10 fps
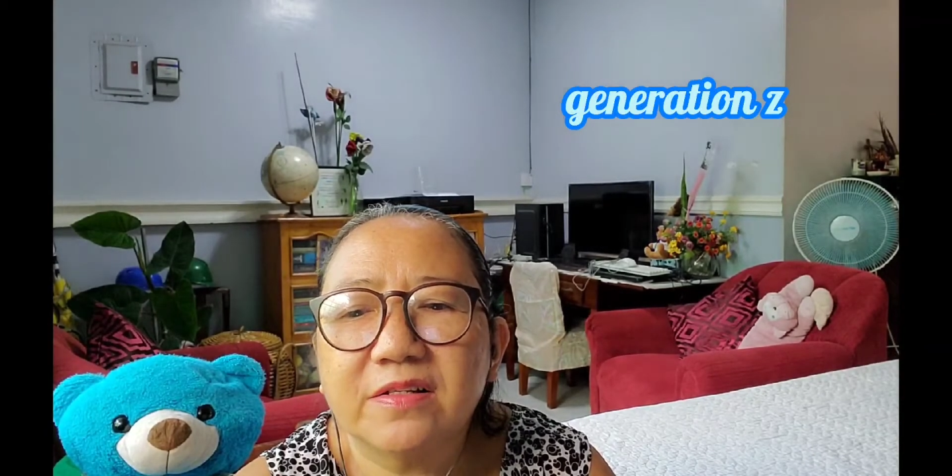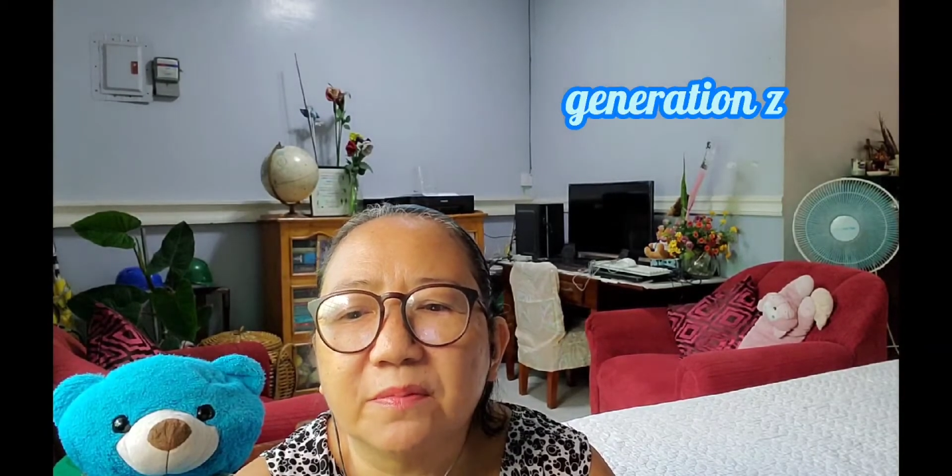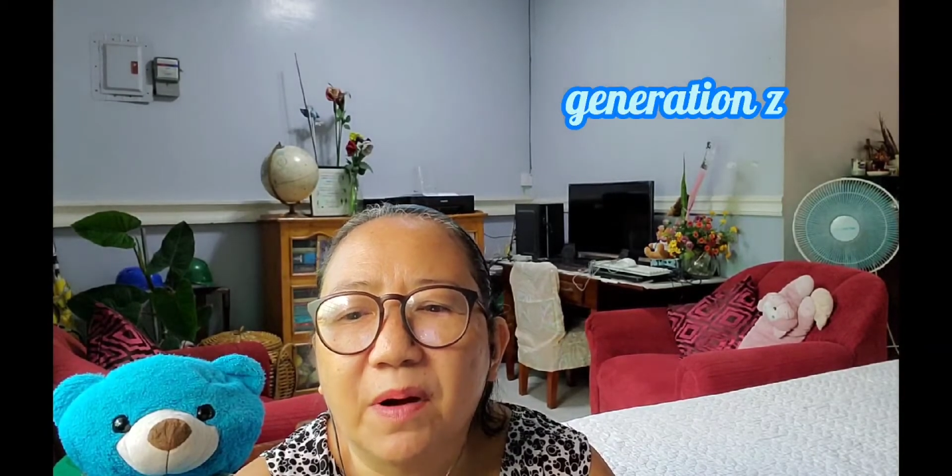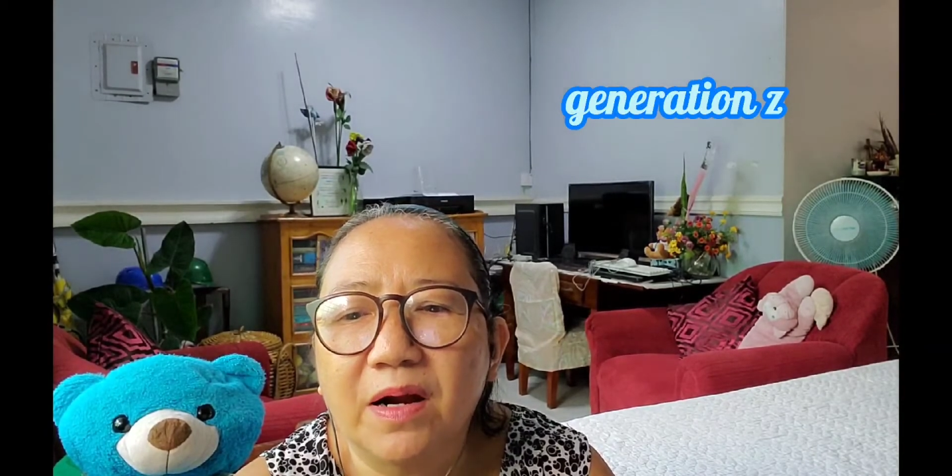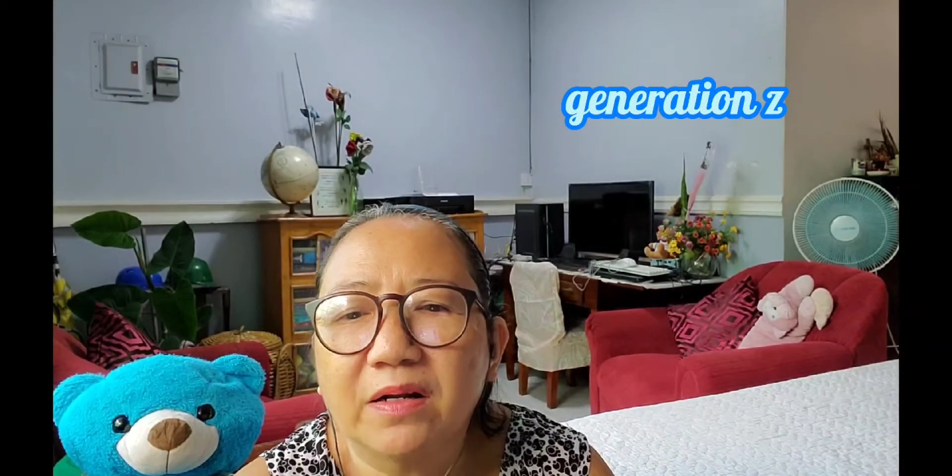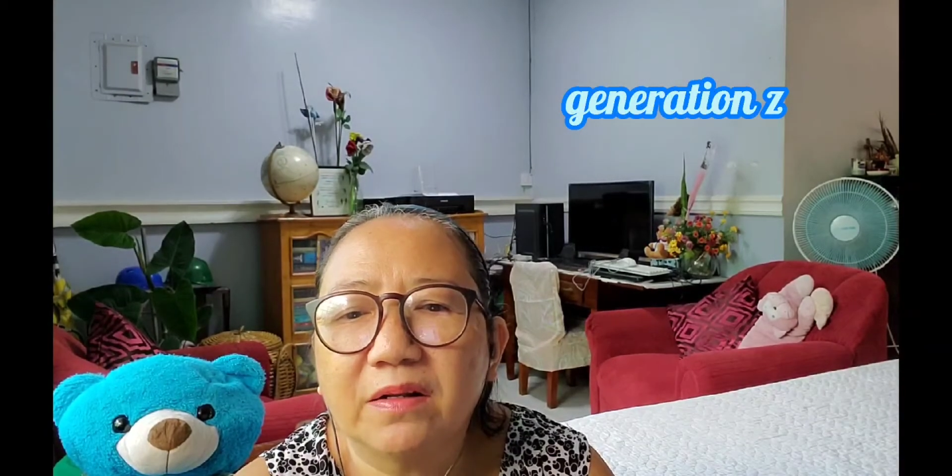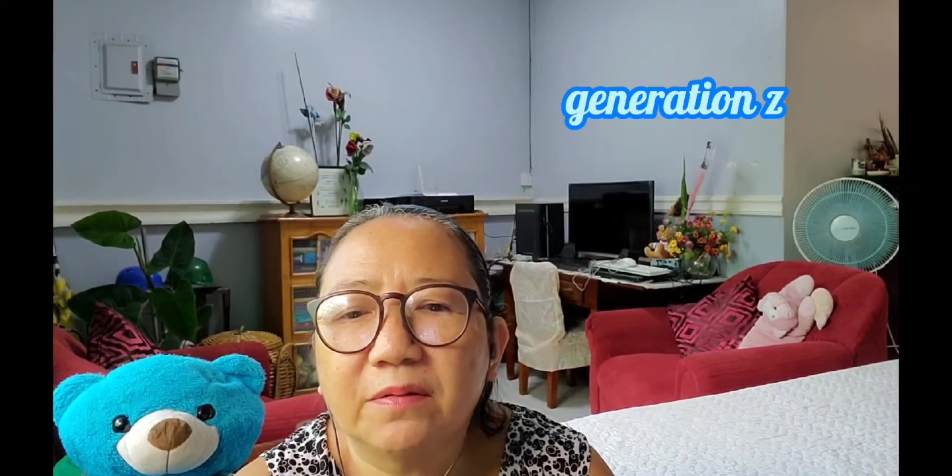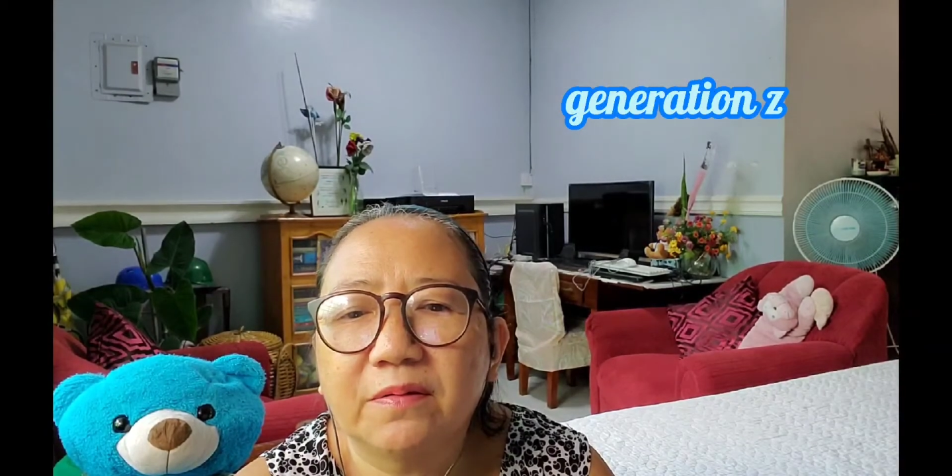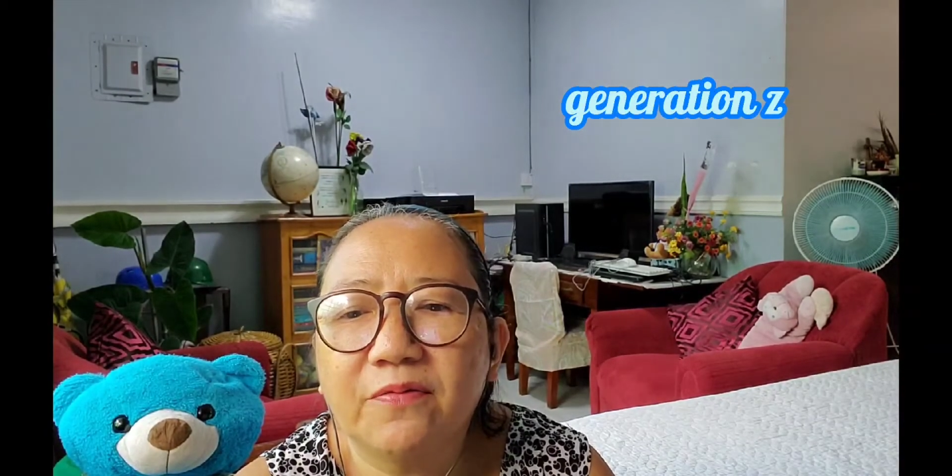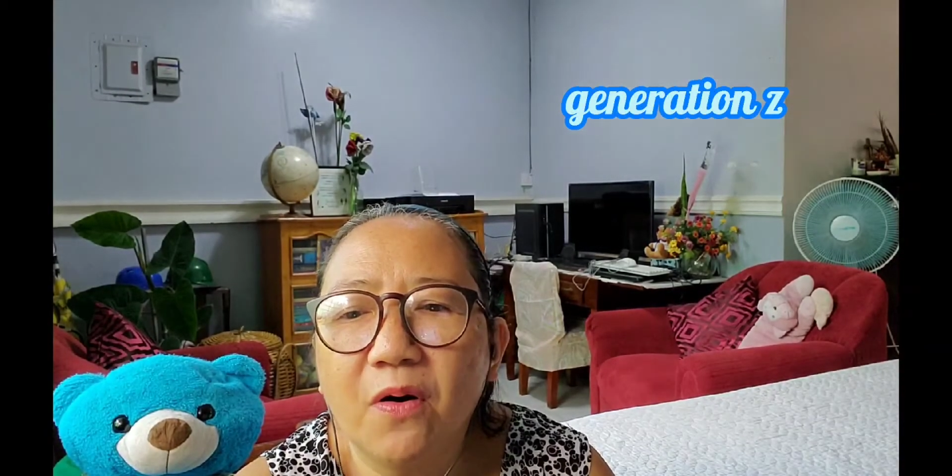
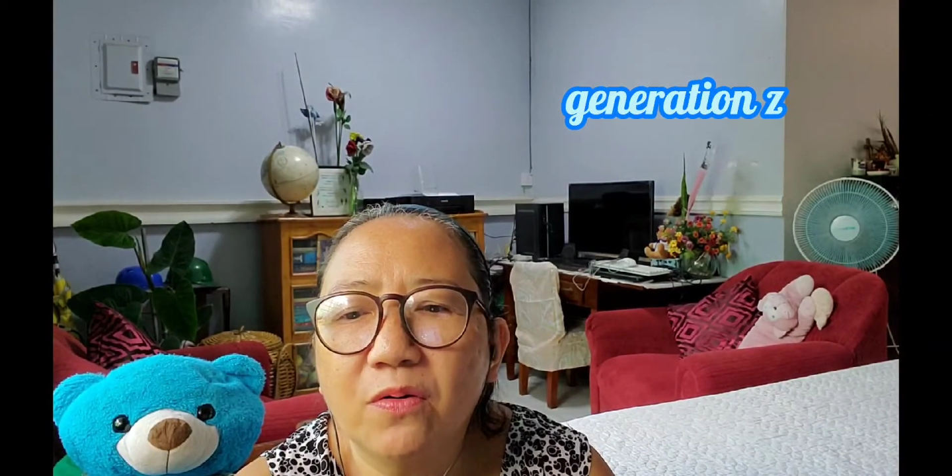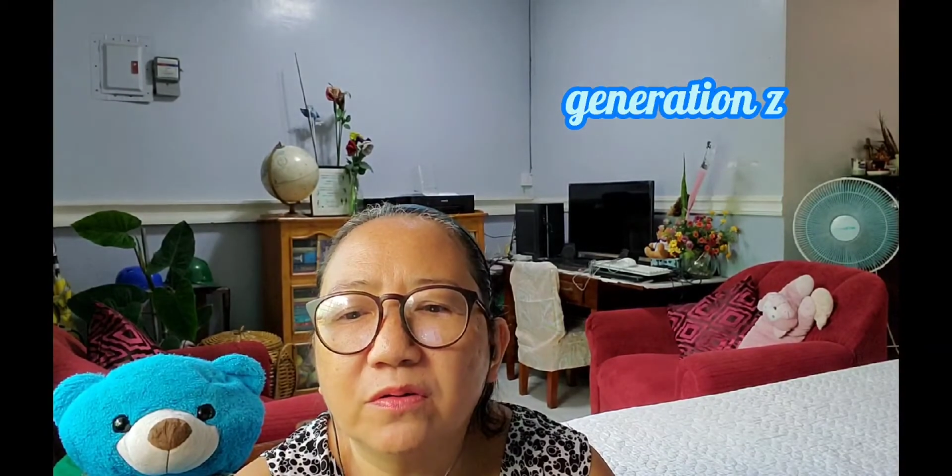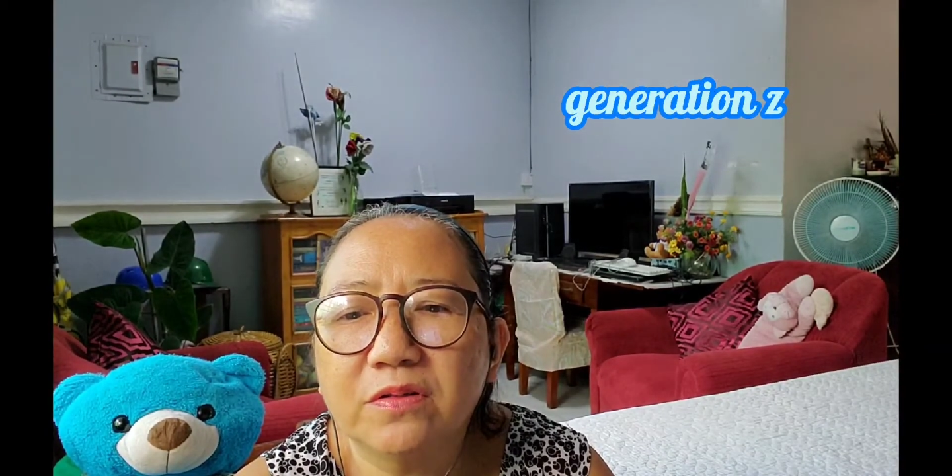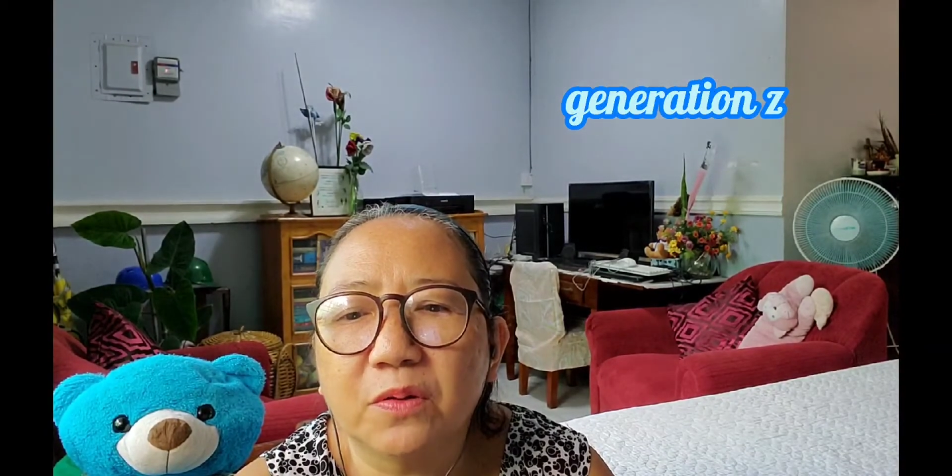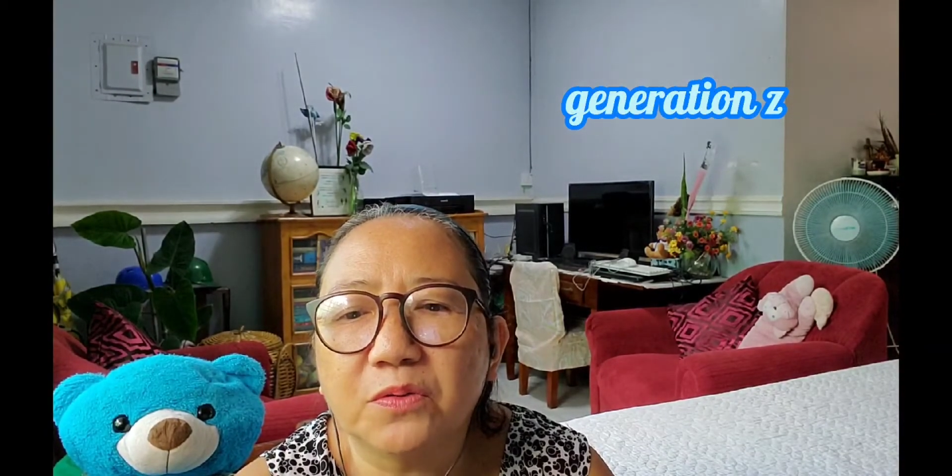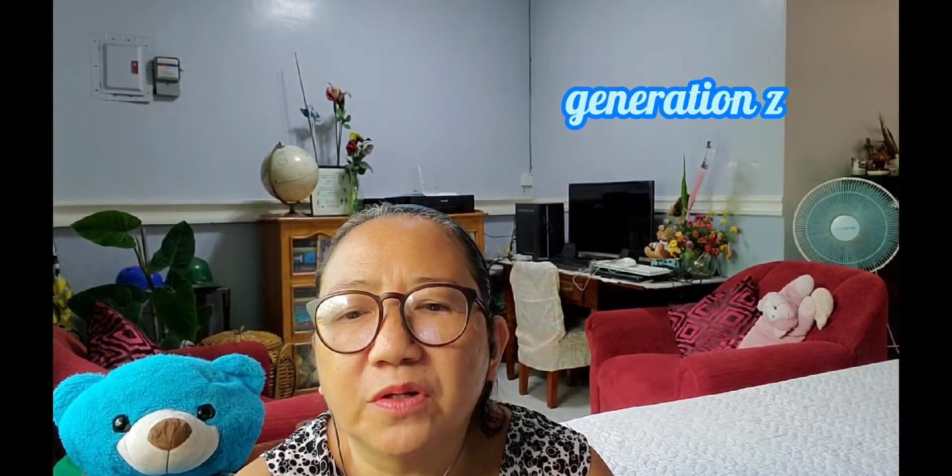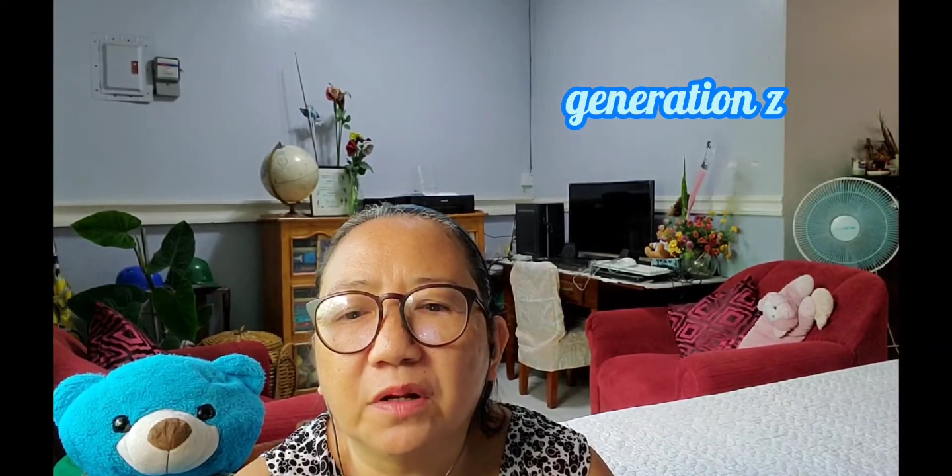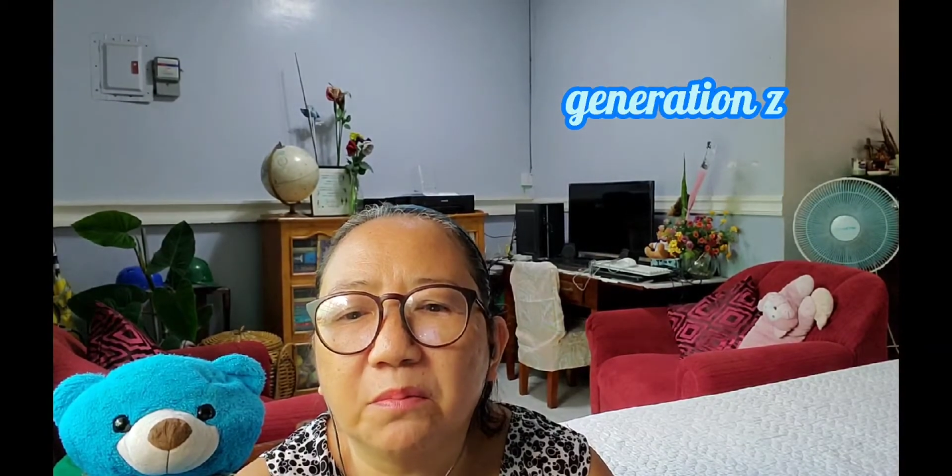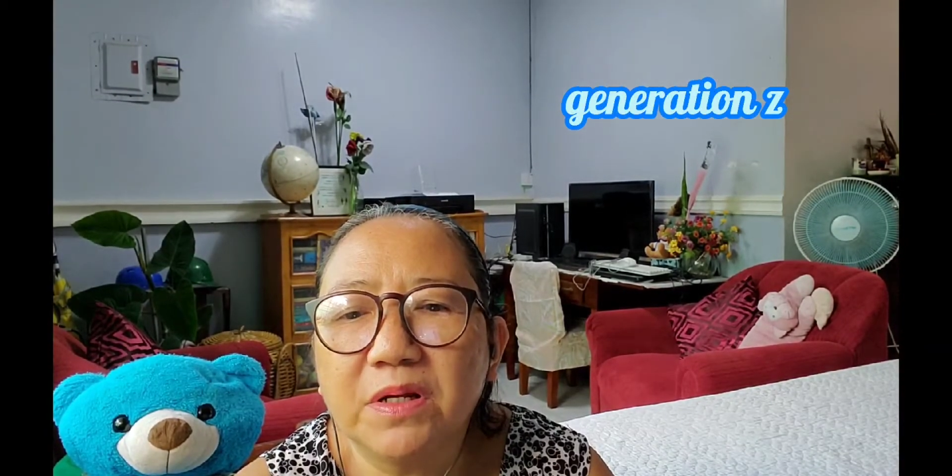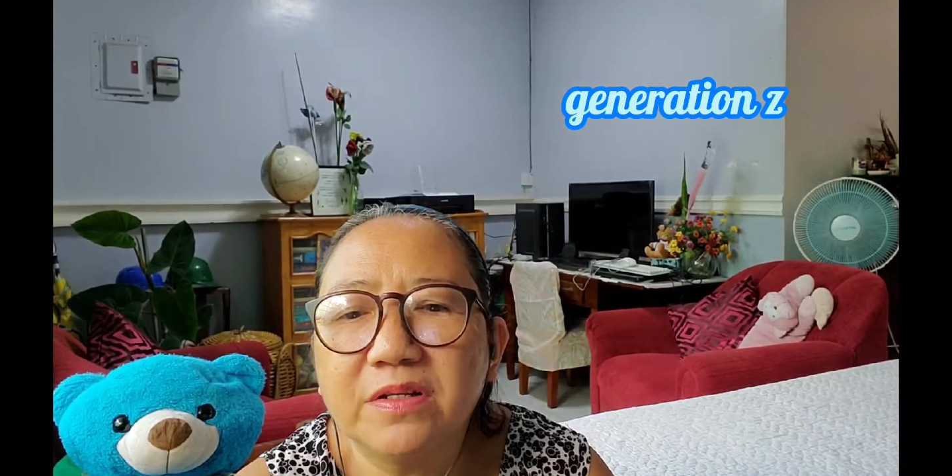smartphones, social
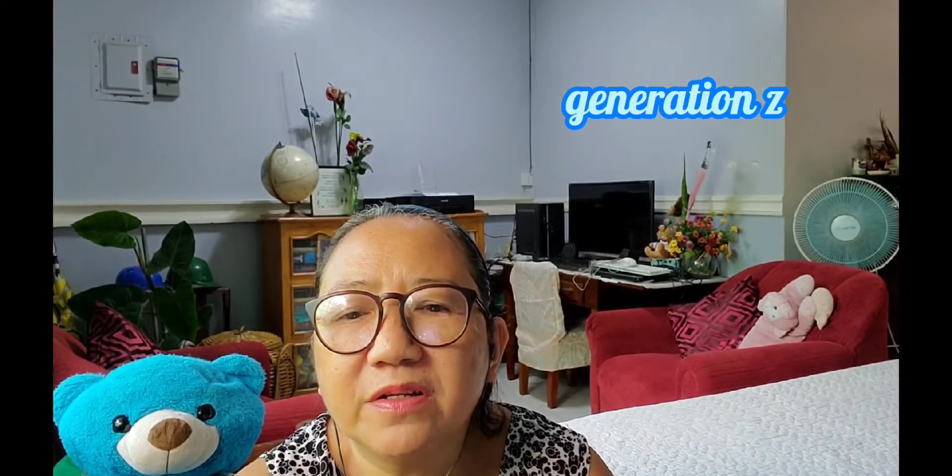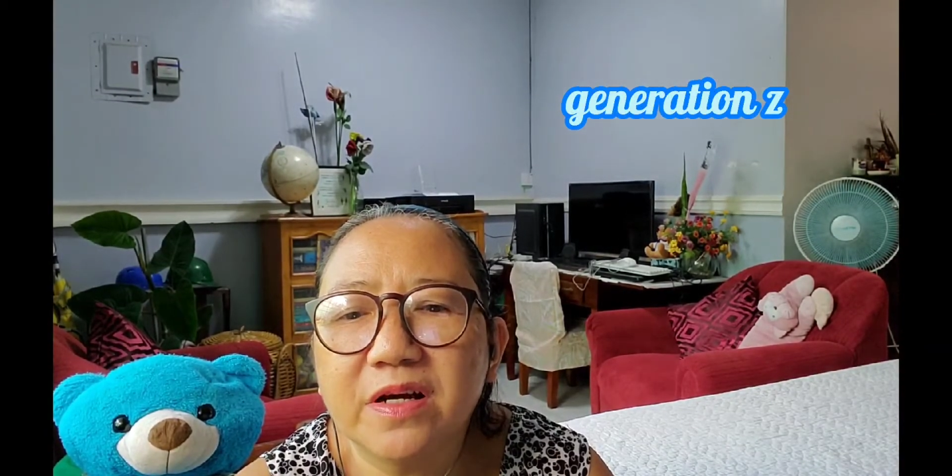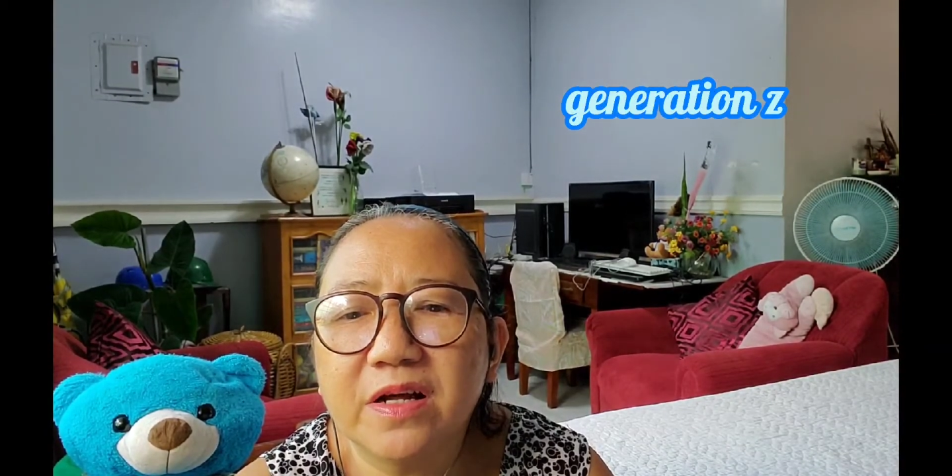media,